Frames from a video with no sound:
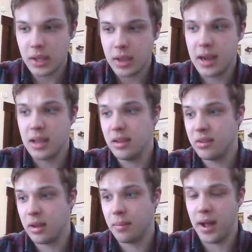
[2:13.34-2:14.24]
kind of
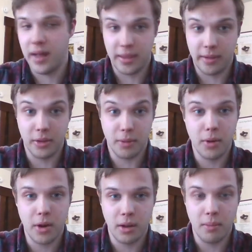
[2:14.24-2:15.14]
ease up on their
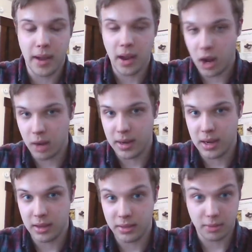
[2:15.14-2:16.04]
burden by
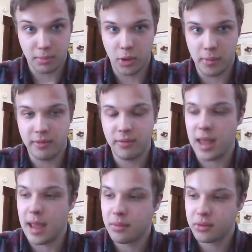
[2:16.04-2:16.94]
automating the deployment of
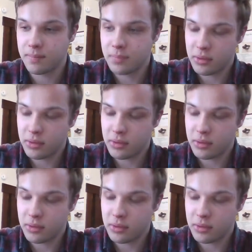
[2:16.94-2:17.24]
flaps.